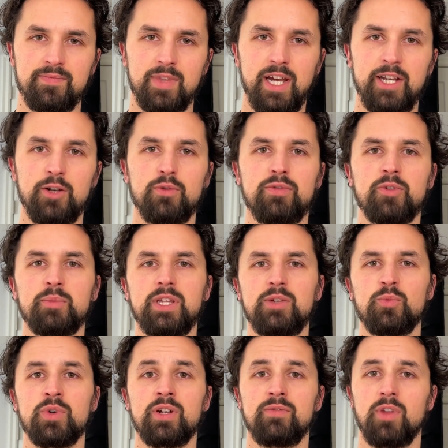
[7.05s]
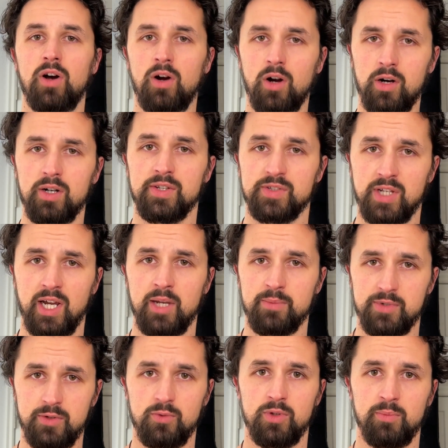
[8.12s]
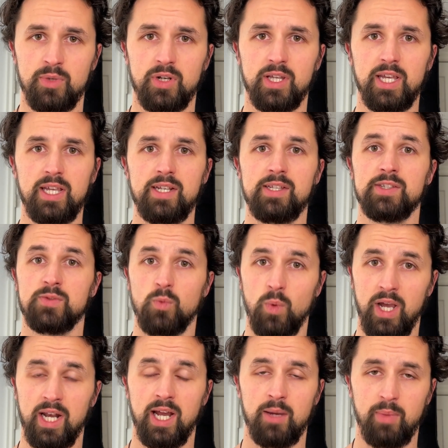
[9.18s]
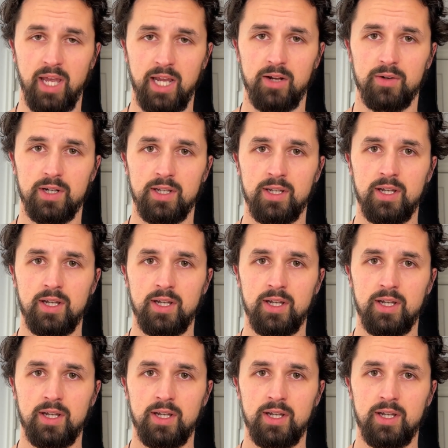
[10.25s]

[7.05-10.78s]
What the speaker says: I know for me, one of the hardest times to communicate is when I'm angry.